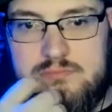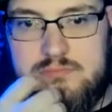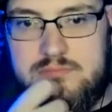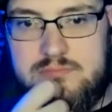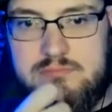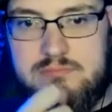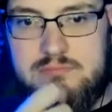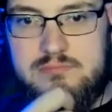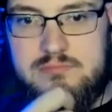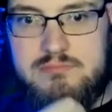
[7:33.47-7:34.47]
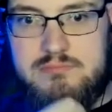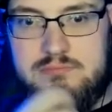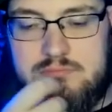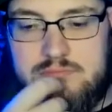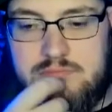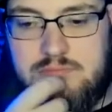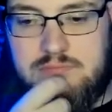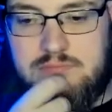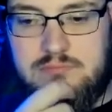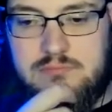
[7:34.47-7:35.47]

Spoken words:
(silent)